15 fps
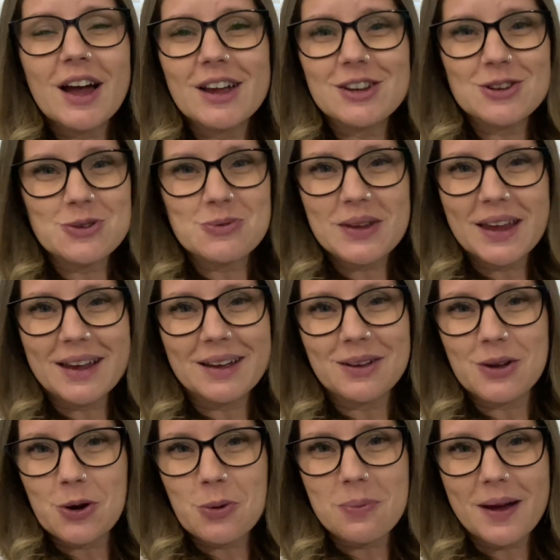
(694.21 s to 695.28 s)
you can't
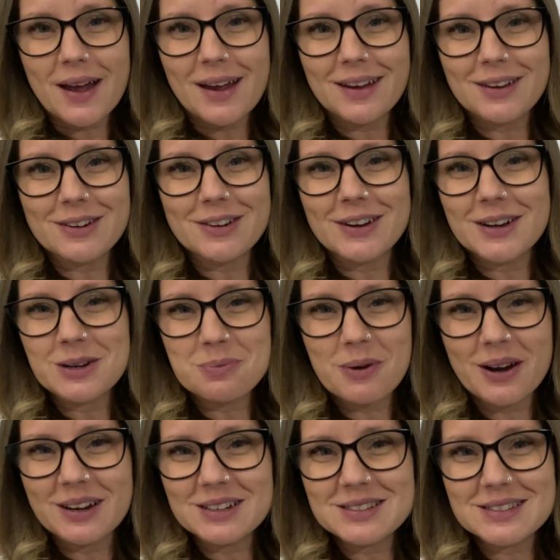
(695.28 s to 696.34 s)
go by your end of
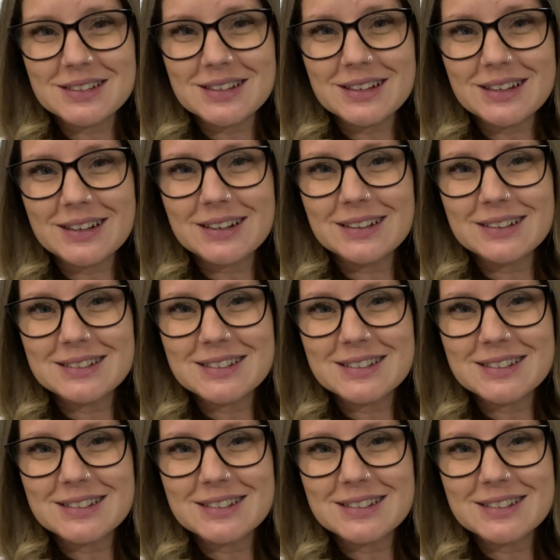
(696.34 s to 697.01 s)
pregnancy